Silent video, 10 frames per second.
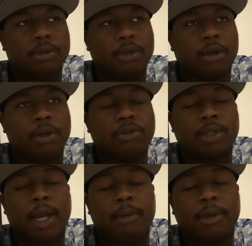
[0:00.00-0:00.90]
you know,
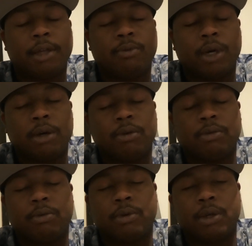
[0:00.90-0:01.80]
Houston, I believe
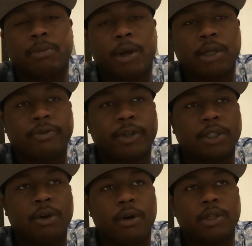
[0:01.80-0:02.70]
will would emerge
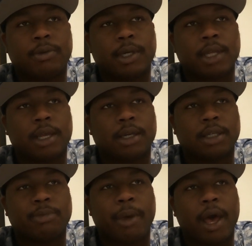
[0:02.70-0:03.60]
victorious because
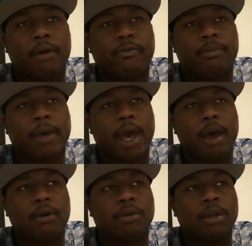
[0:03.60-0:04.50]
because pound for
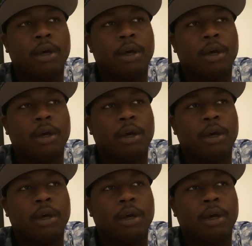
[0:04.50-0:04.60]
pound,